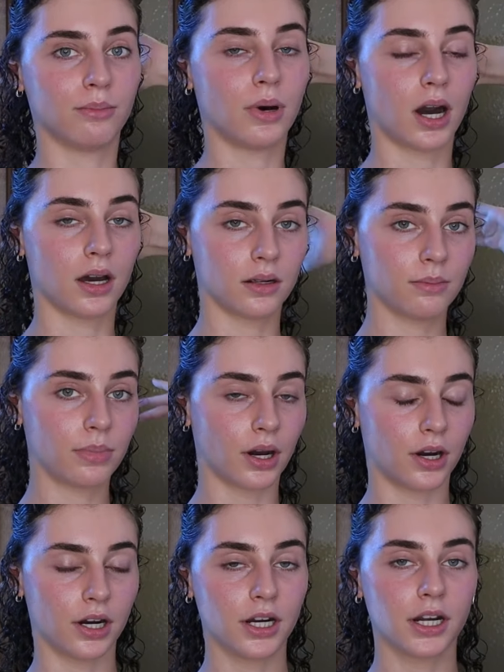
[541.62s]
the bottom
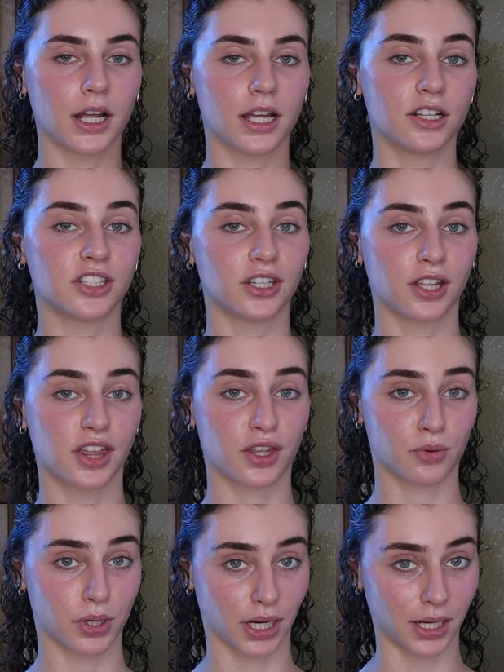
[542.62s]
part into
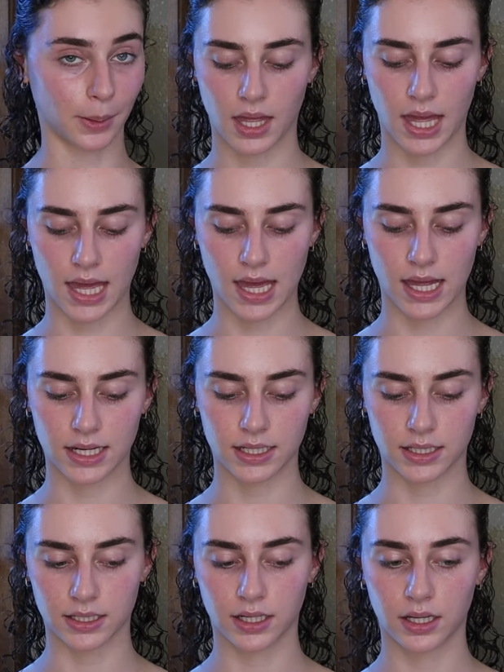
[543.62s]
3.
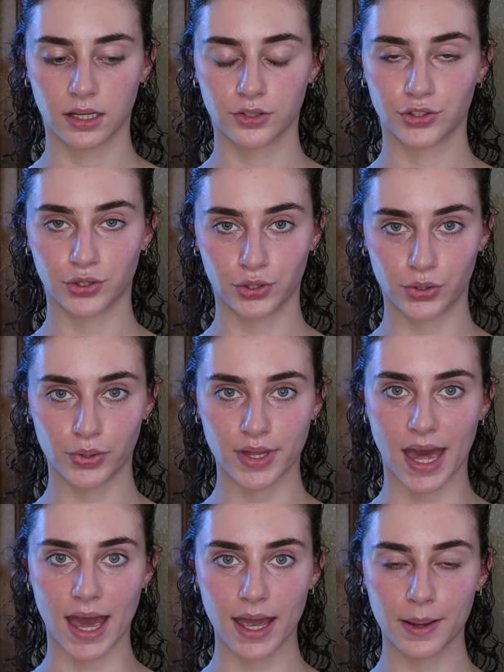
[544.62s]
And to do
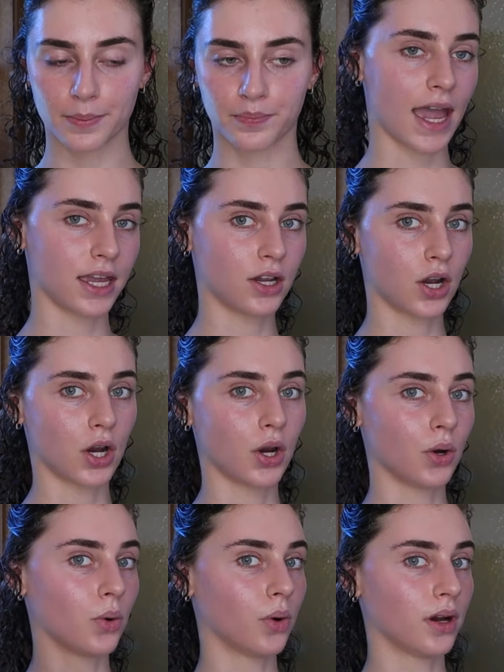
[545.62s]
that, I
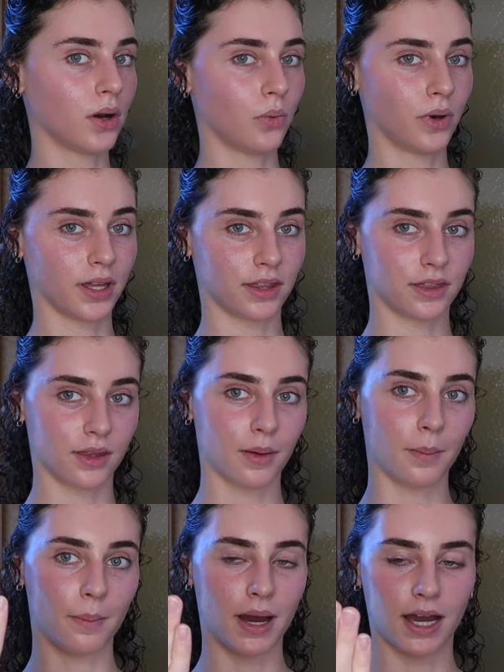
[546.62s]
go with
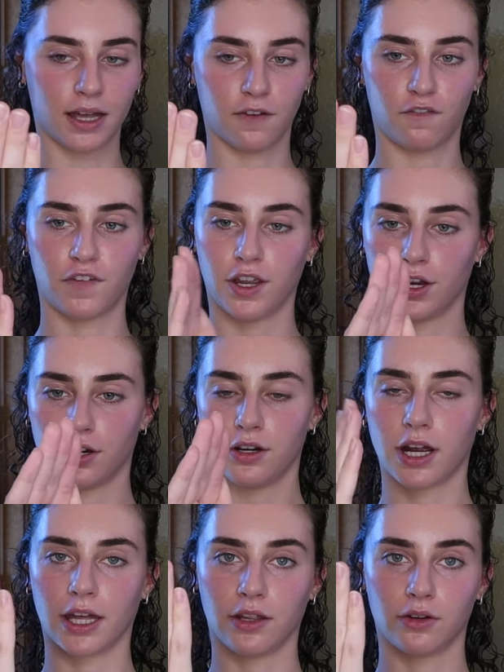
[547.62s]
my
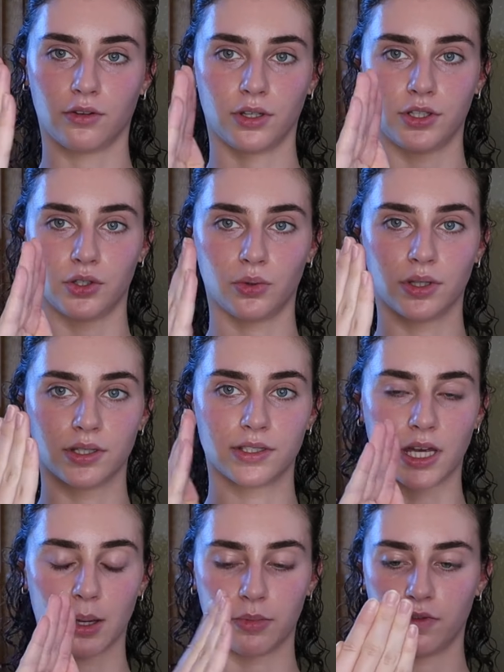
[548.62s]
finger. I literally do
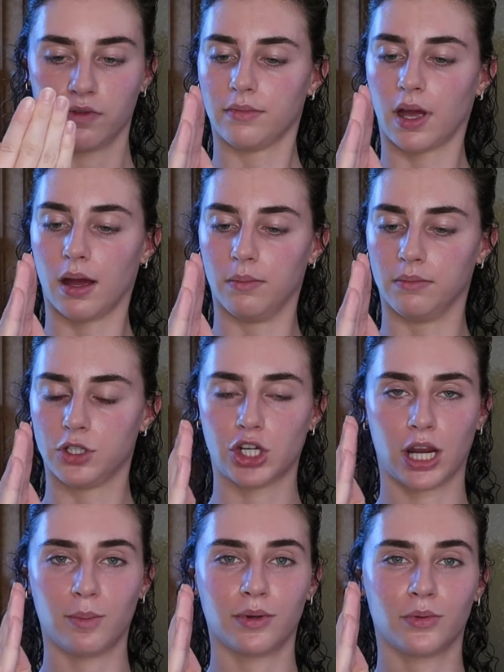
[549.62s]
this type of
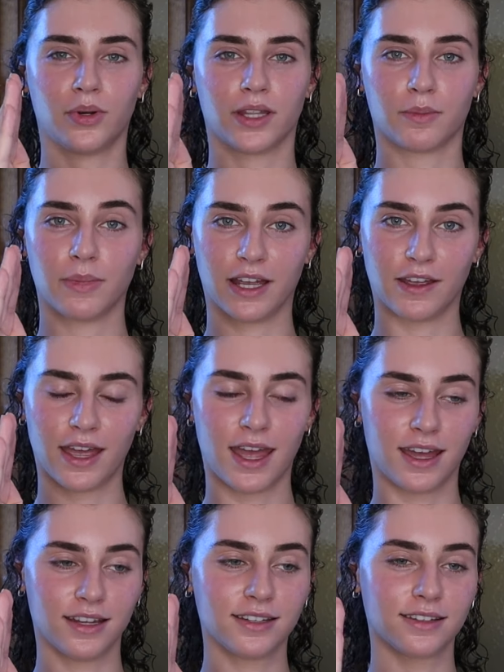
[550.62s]
shape with my
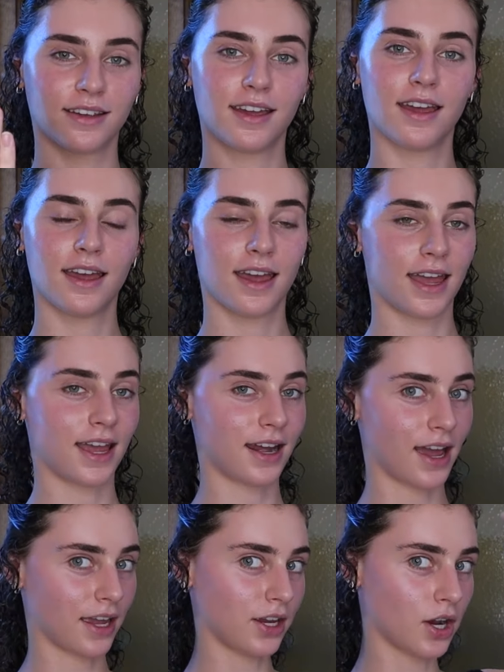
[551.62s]
hand.
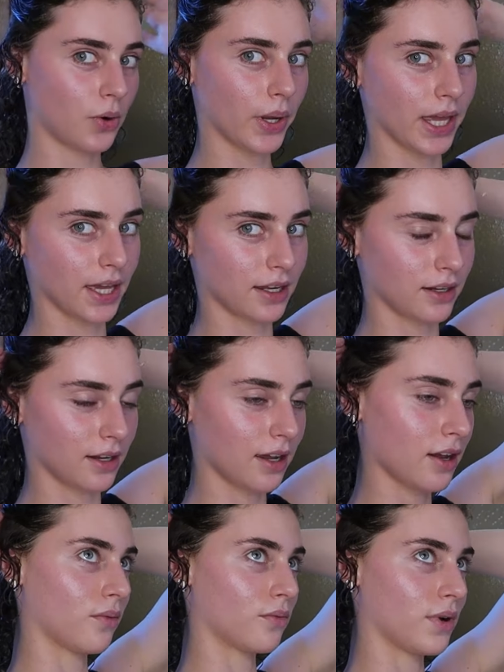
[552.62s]
And I go in
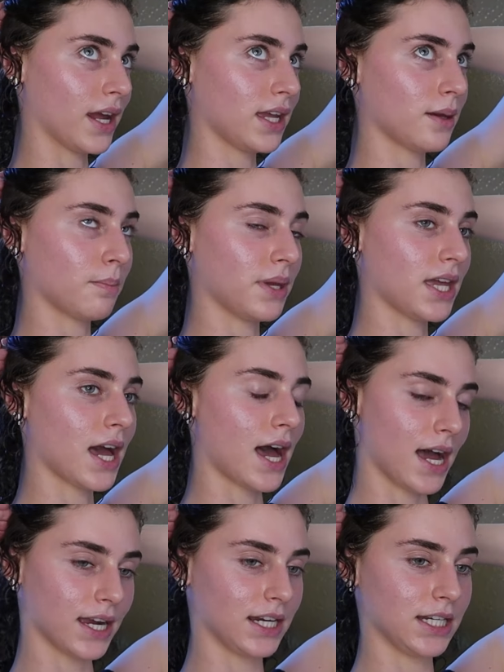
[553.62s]
right
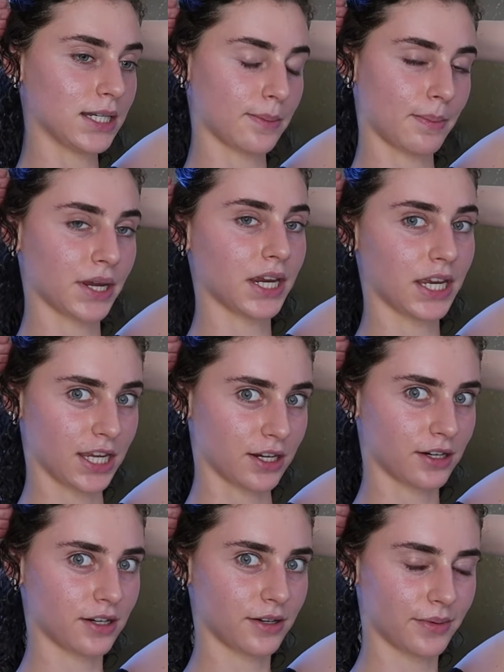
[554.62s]
behind my
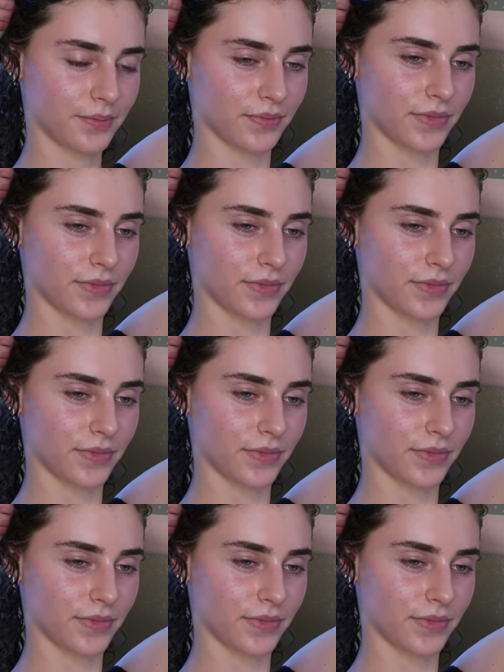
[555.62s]
ear.